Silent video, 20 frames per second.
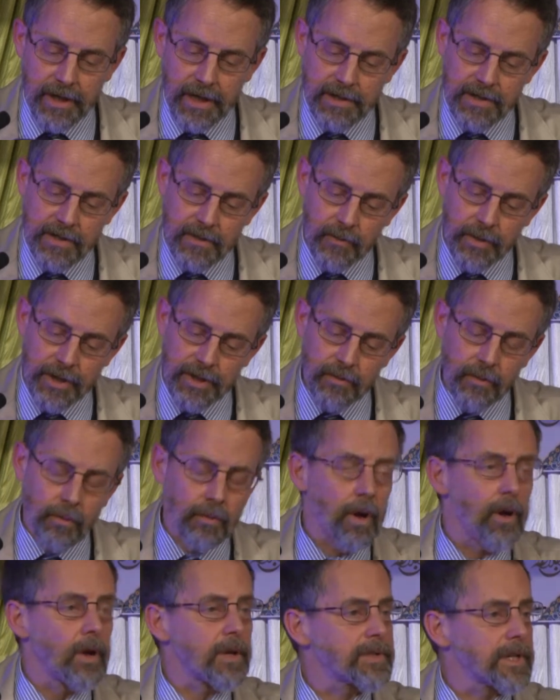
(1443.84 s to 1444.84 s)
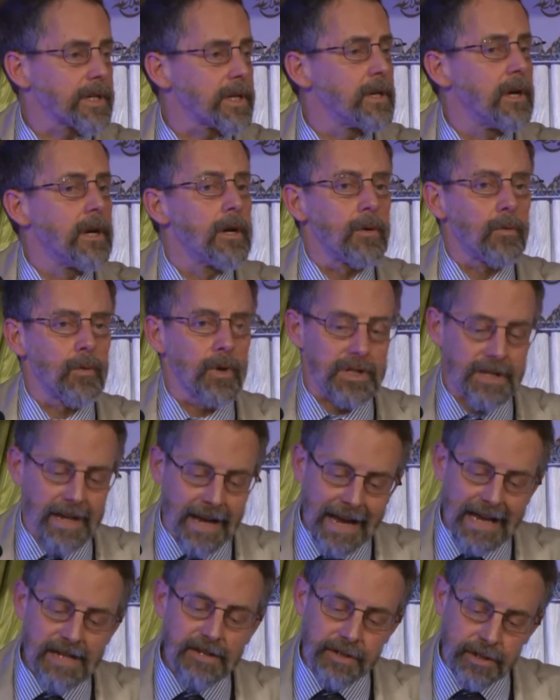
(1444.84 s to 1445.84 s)
against which Razi was
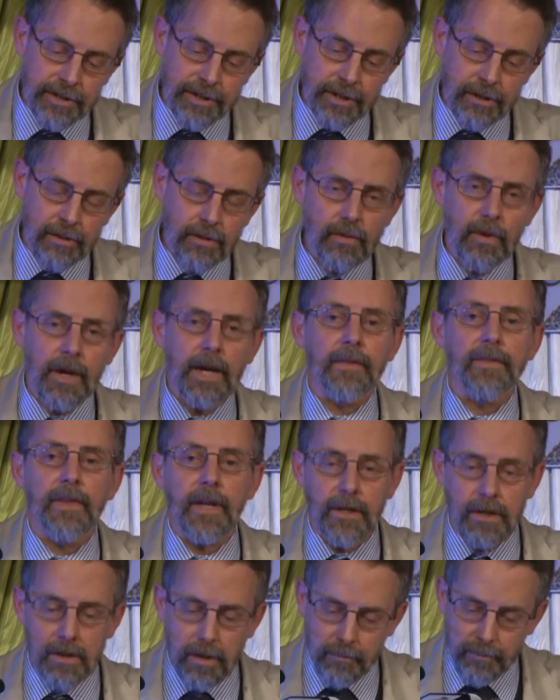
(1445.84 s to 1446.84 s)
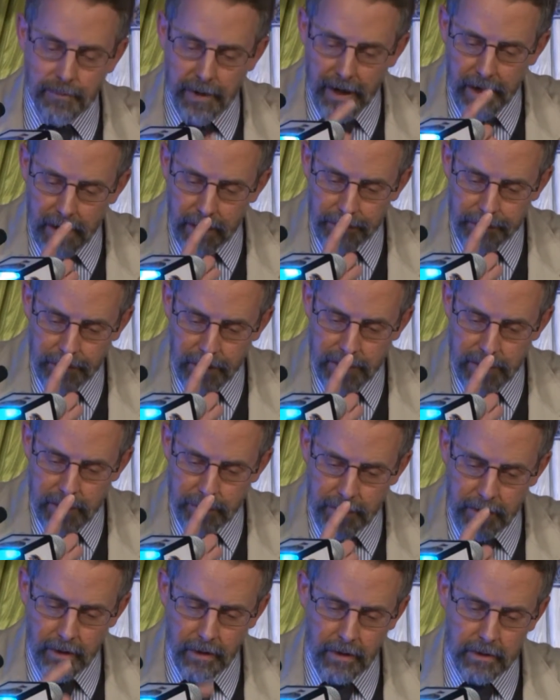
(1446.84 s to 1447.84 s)
asked to and then compiled
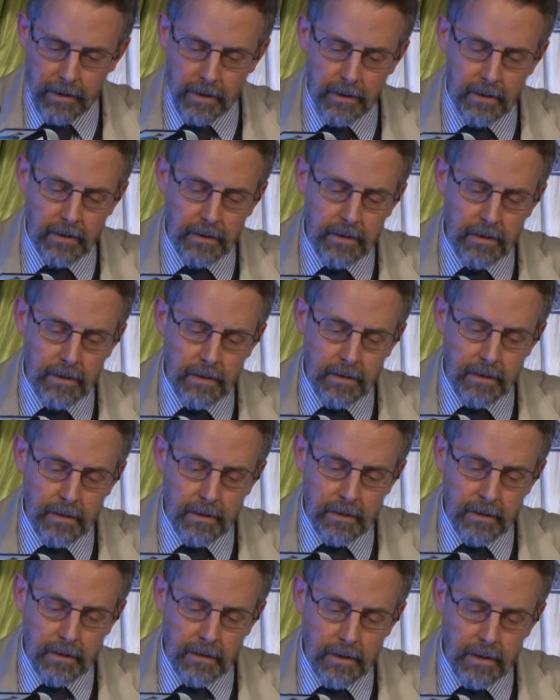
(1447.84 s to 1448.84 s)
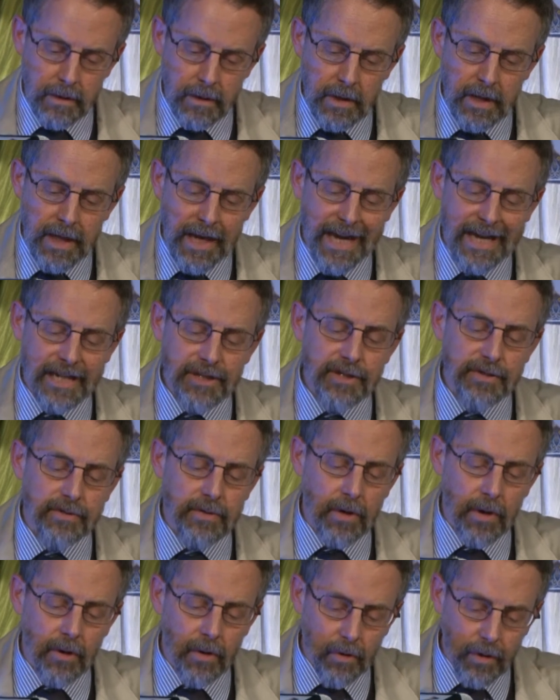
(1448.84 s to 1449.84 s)
Nahjul Balagha.
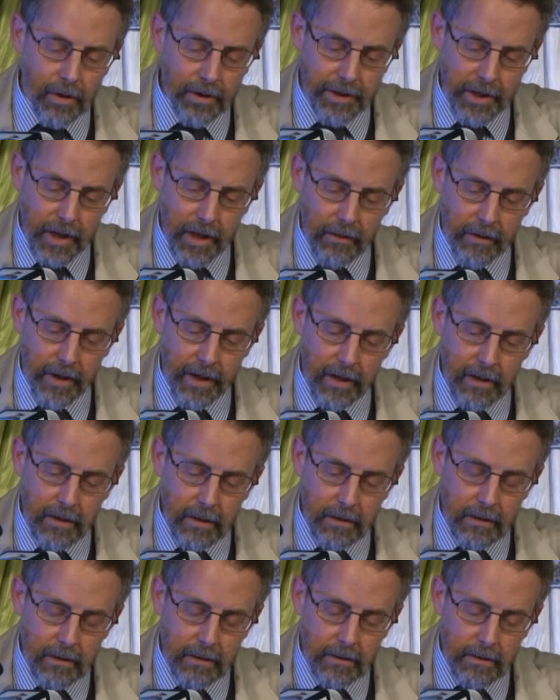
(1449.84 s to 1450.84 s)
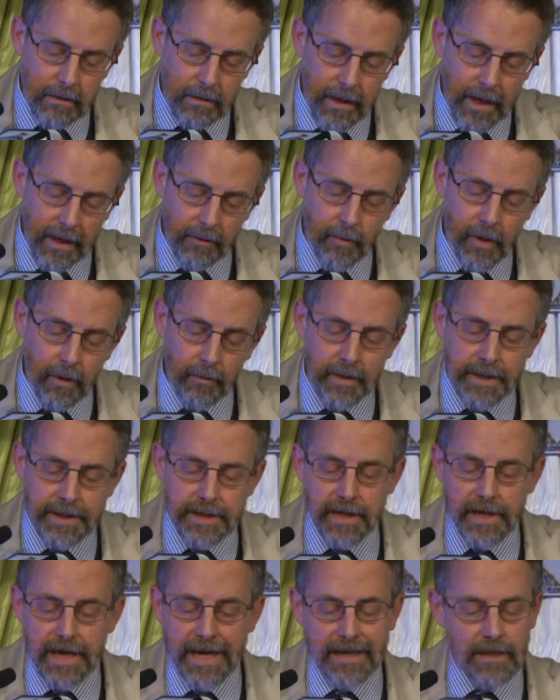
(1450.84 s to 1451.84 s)
Extraordinary, and what we
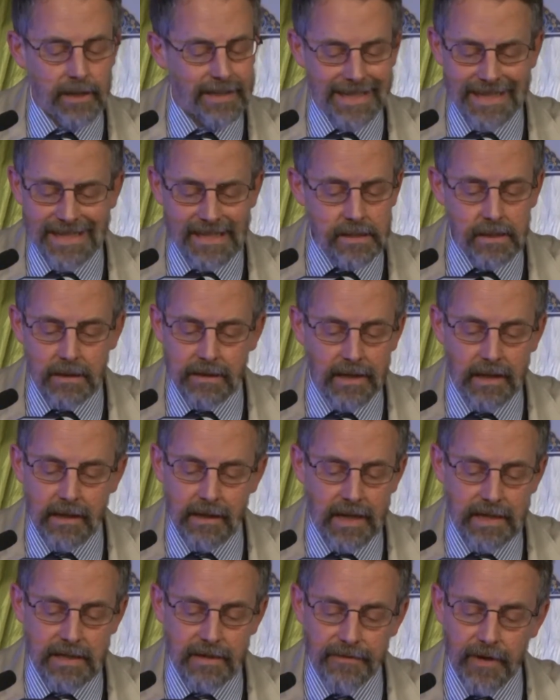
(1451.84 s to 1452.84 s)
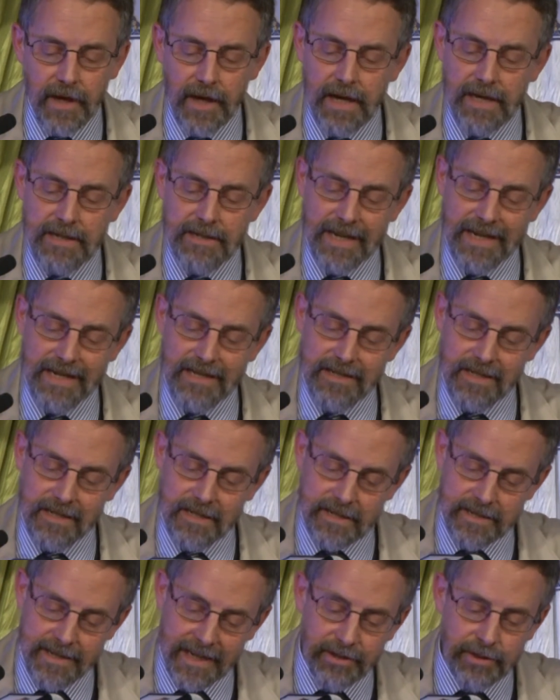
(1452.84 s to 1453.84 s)
today could easily classify as
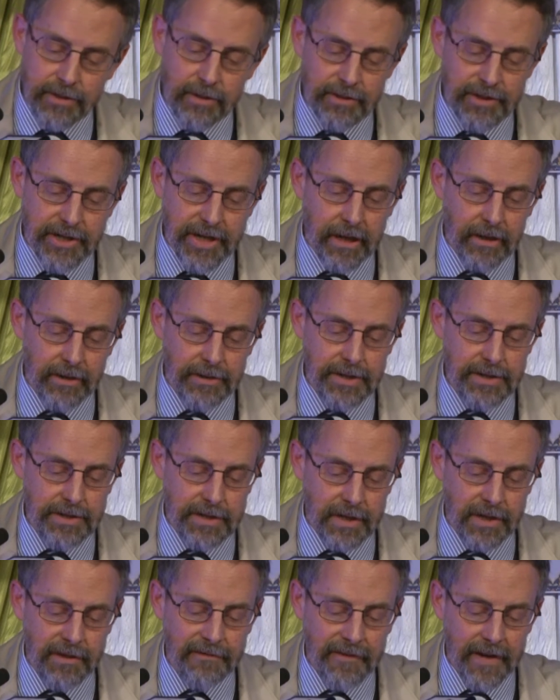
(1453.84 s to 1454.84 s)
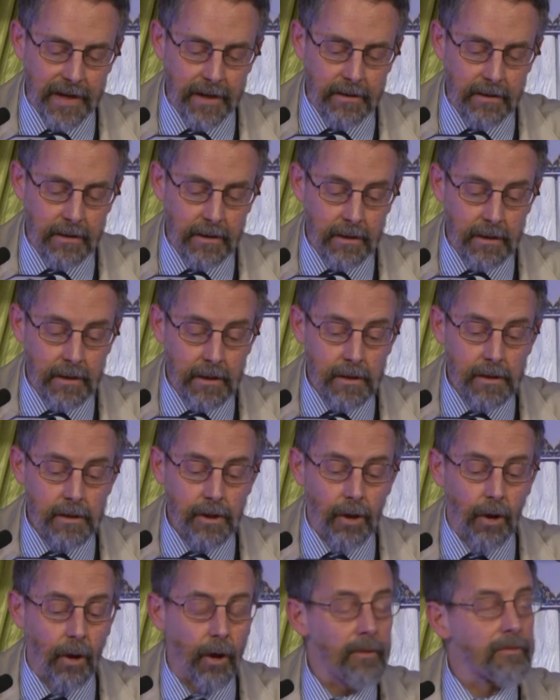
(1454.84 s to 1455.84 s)
existential challenges to the faith,
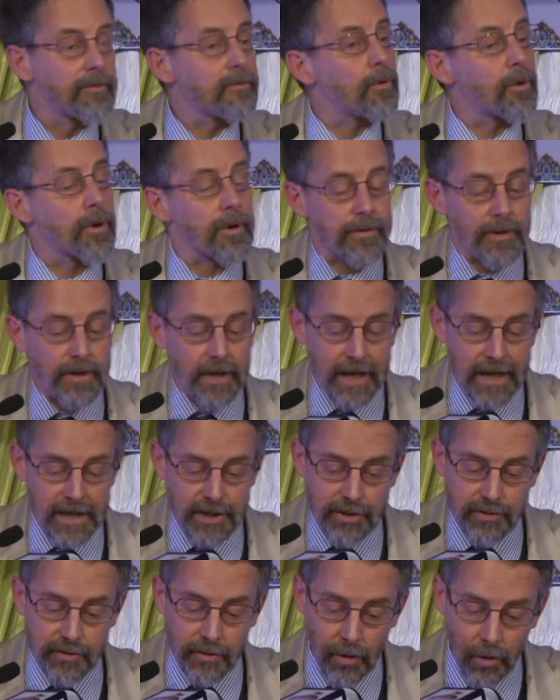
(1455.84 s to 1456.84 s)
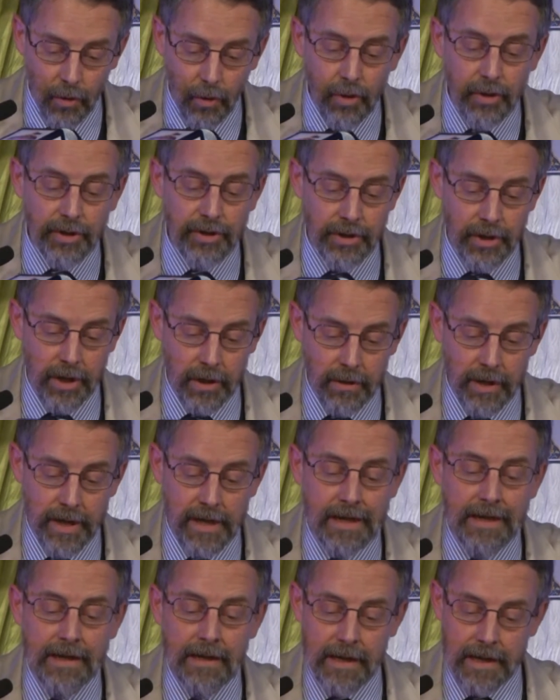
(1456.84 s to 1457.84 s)
called forth an
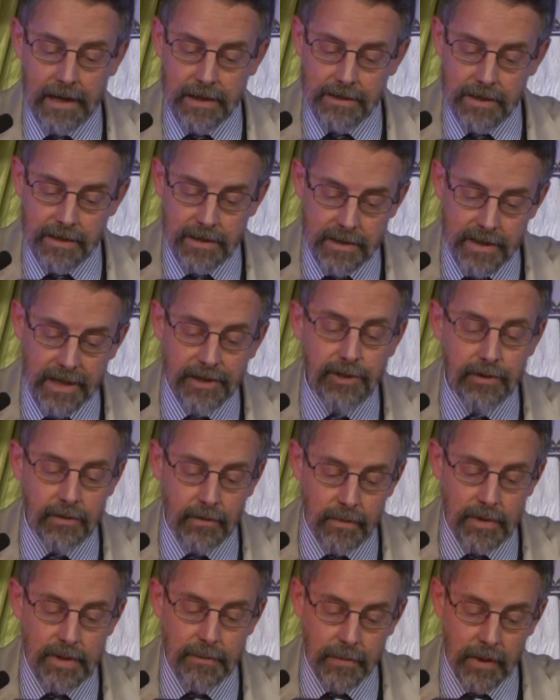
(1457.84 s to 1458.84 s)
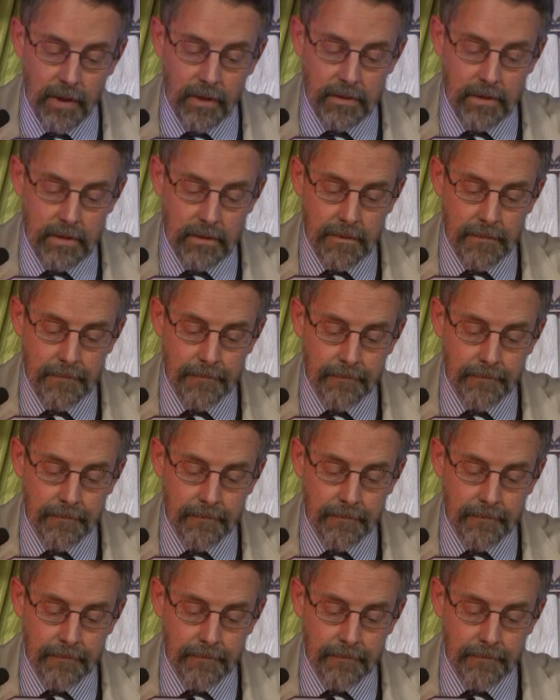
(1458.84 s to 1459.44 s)
extraordinary existential response.